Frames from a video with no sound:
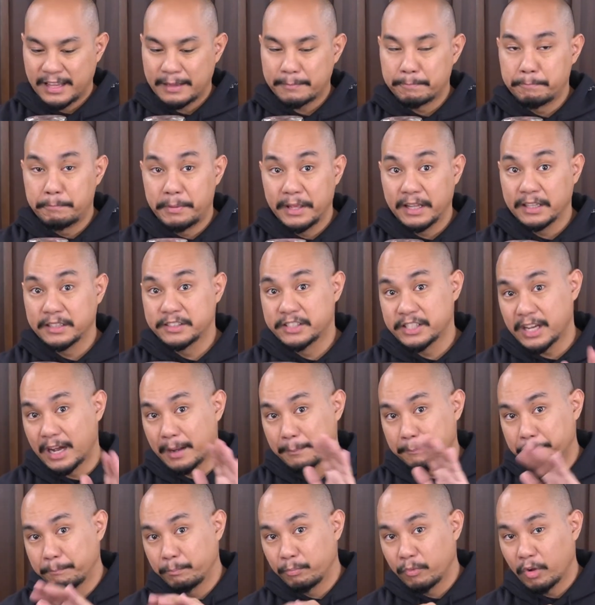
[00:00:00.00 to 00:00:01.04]
builds
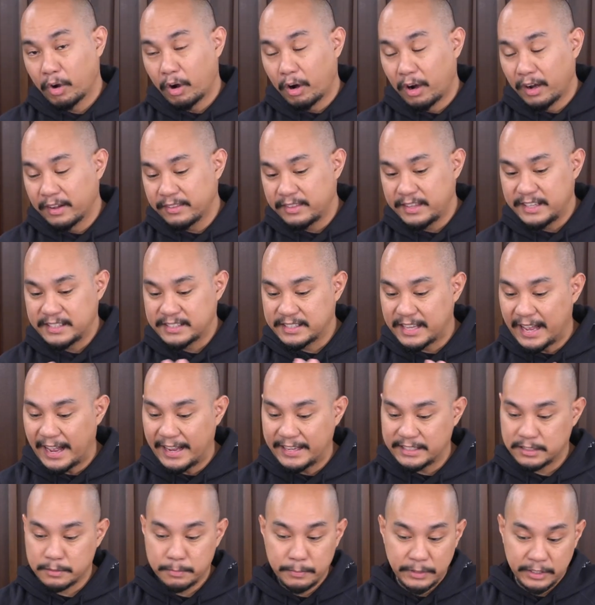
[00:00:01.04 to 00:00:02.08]
up on these
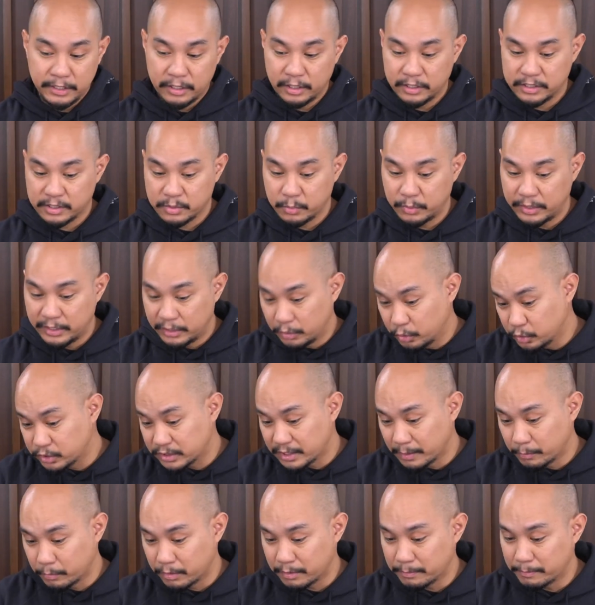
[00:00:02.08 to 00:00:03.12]
guys because we use
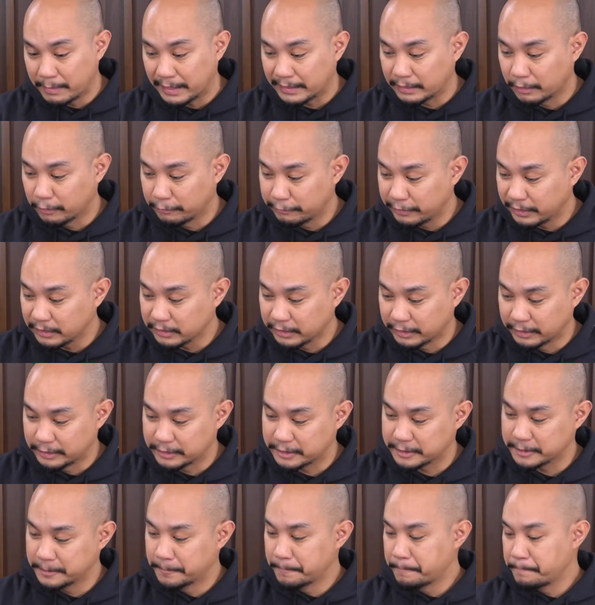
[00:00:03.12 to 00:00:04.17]
them with metal
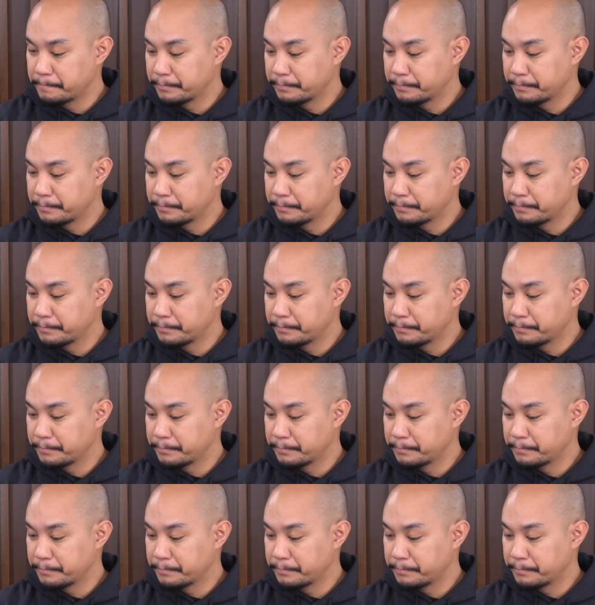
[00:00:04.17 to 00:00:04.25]
filters.